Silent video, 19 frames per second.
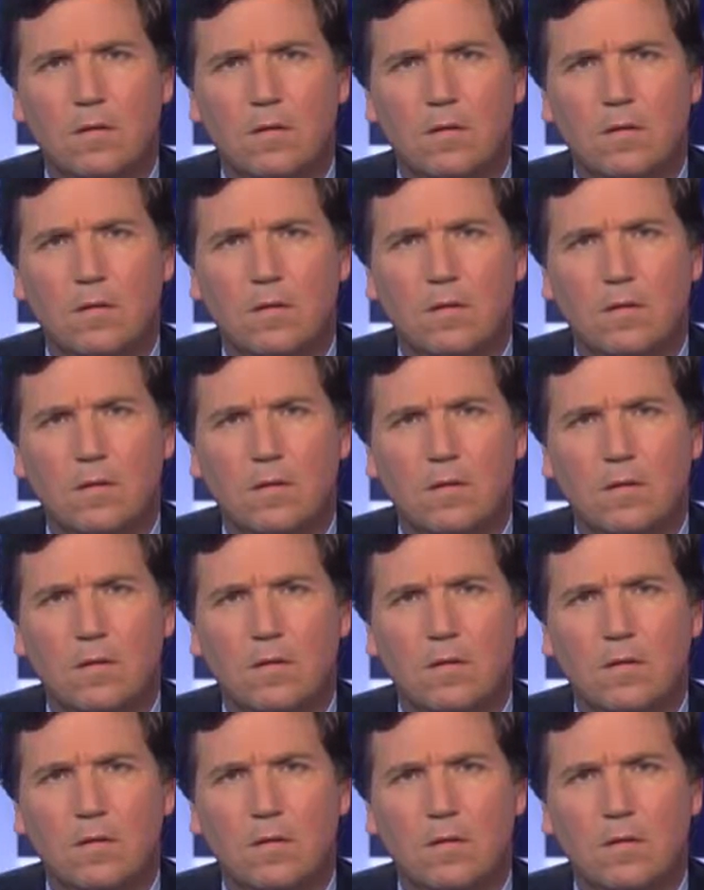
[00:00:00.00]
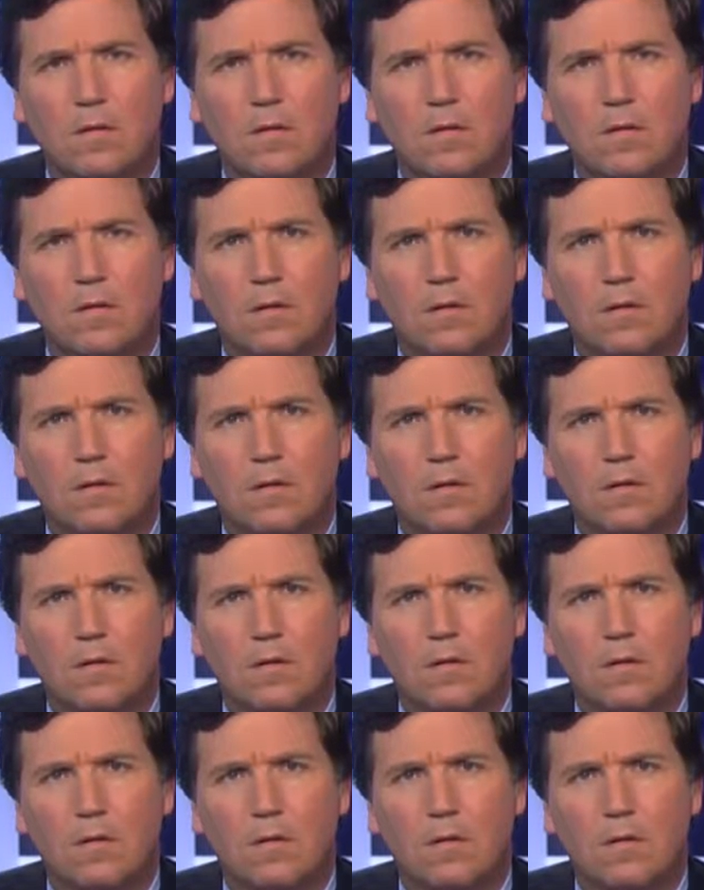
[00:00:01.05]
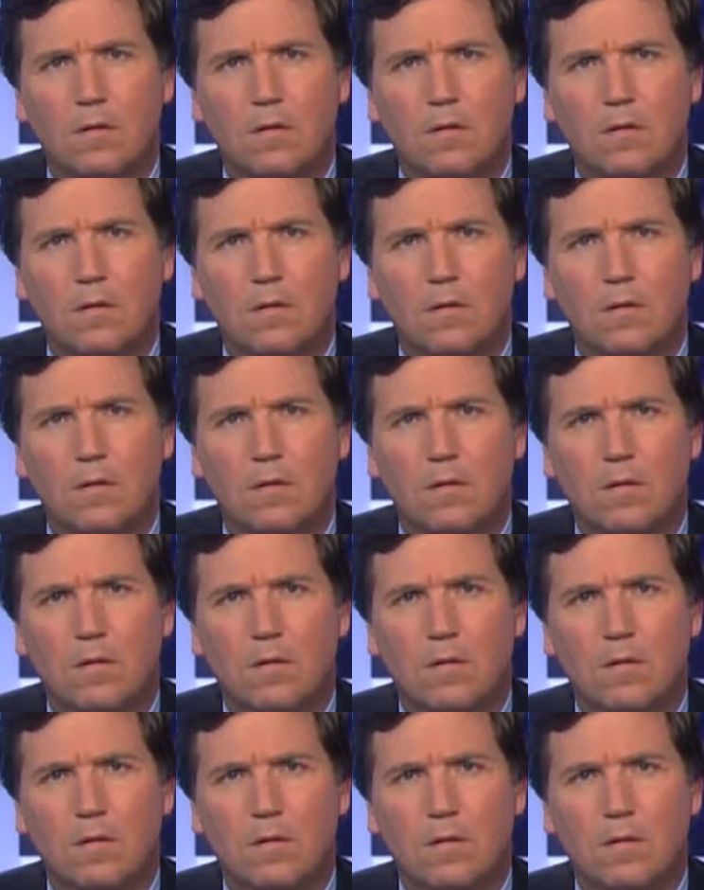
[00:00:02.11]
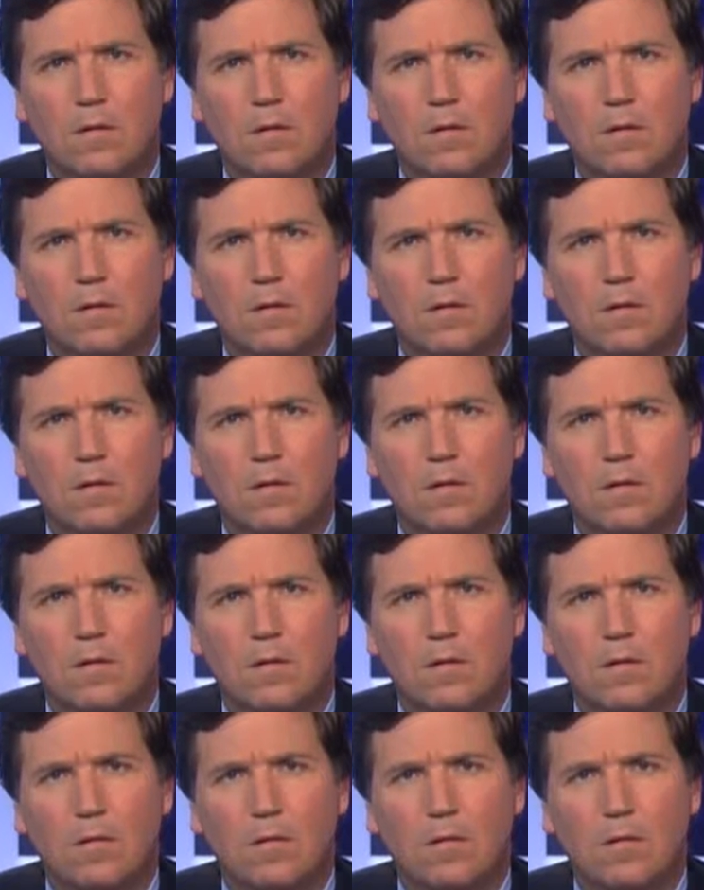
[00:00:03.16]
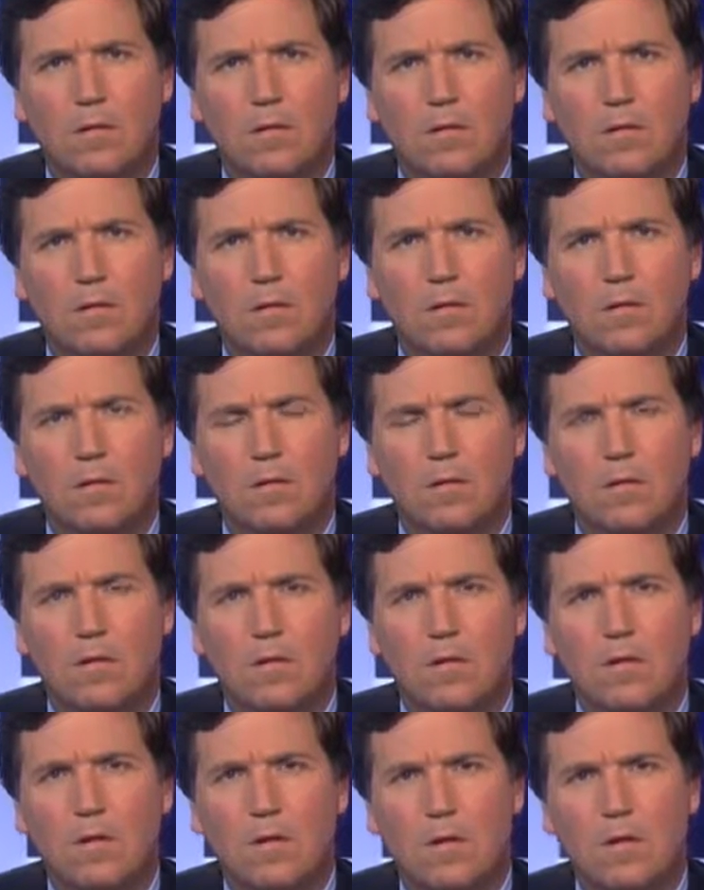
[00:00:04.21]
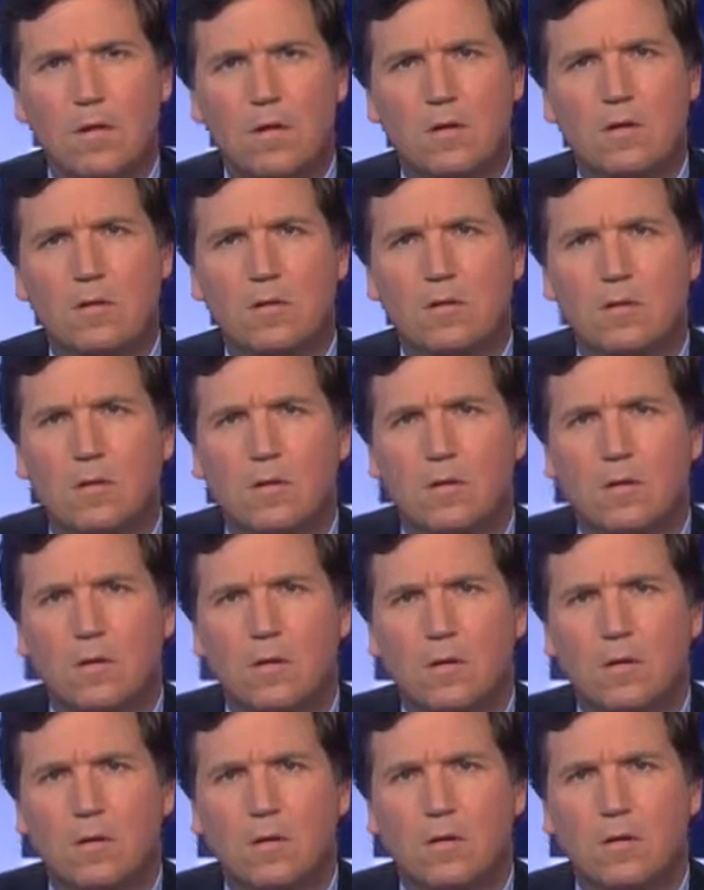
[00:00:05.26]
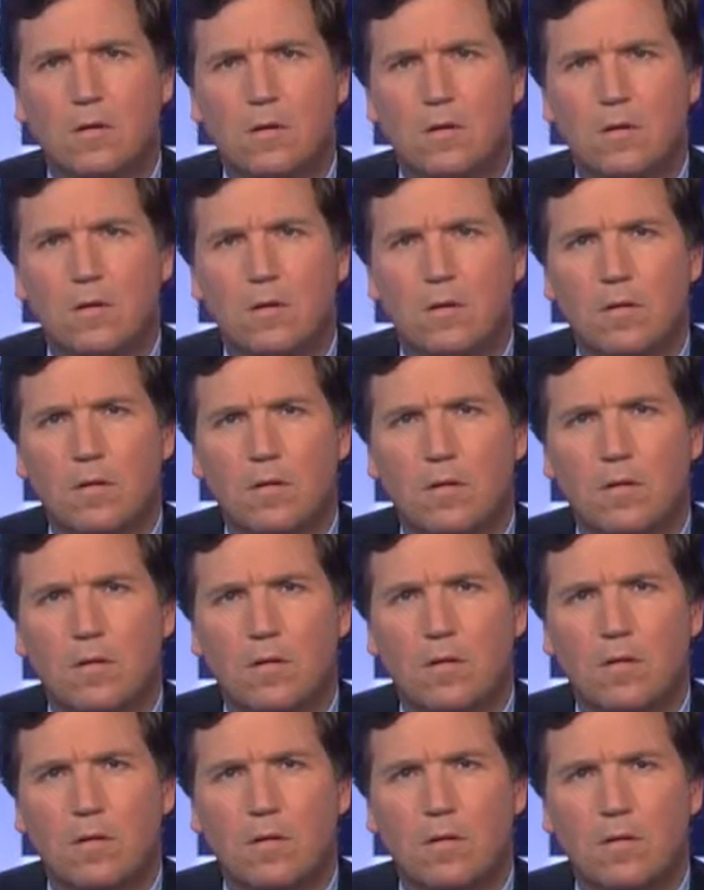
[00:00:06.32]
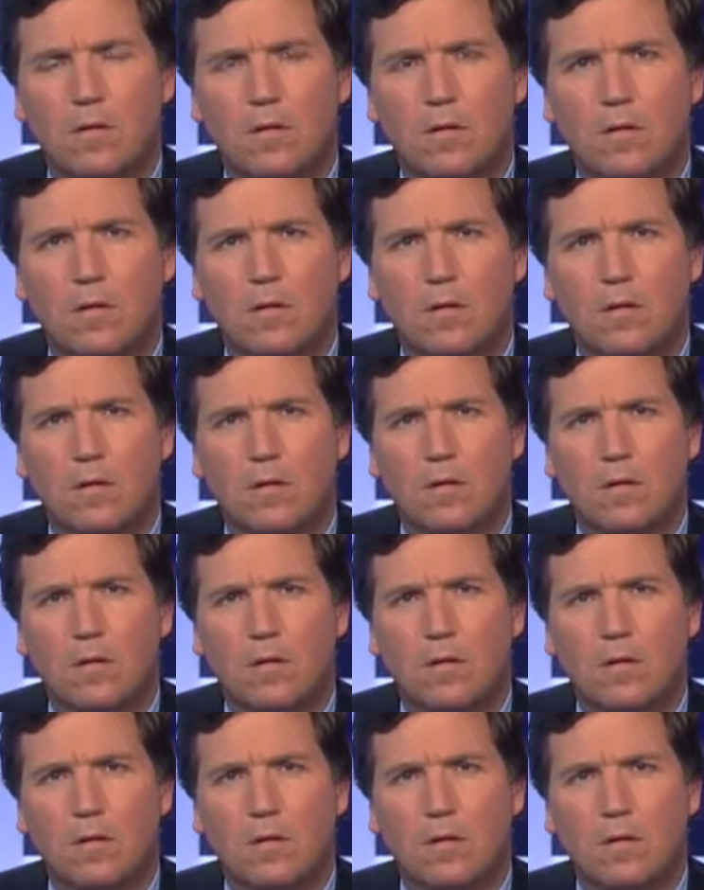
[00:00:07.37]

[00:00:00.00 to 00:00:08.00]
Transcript: (silent)